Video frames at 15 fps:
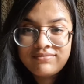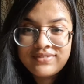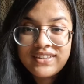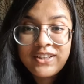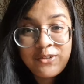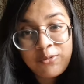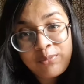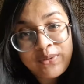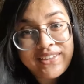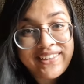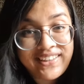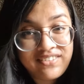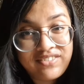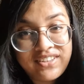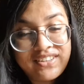can you
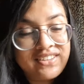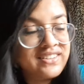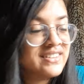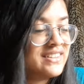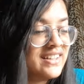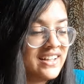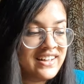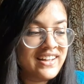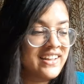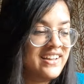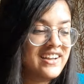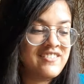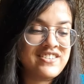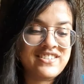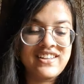believe it
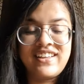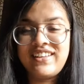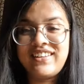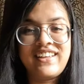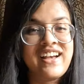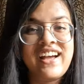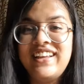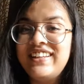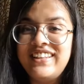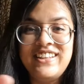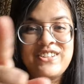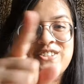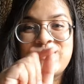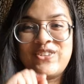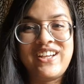like i was like i
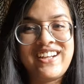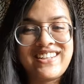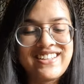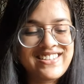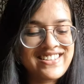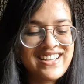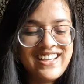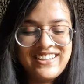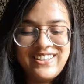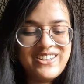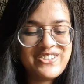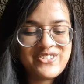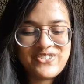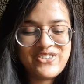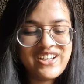need to get it i
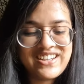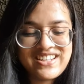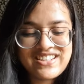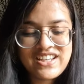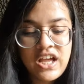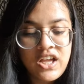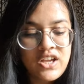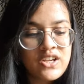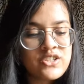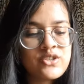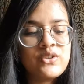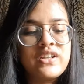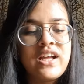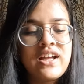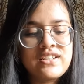need to get it
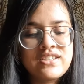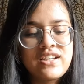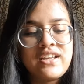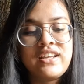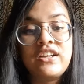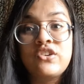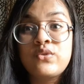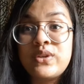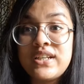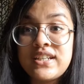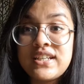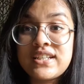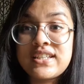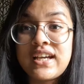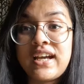so that i can
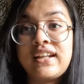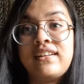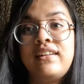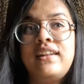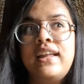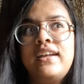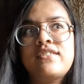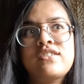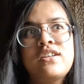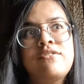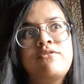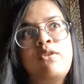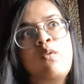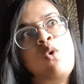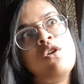read it and later
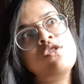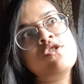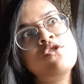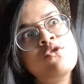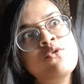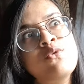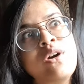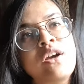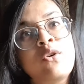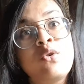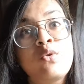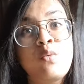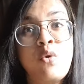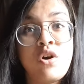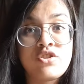if i wanted to i
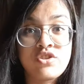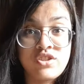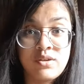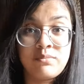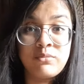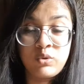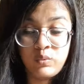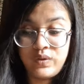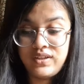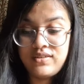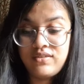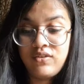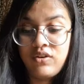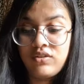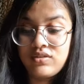could watch the movie
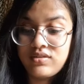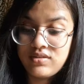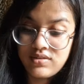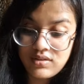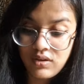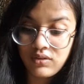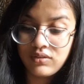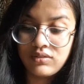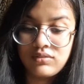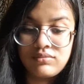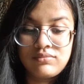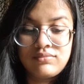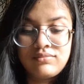also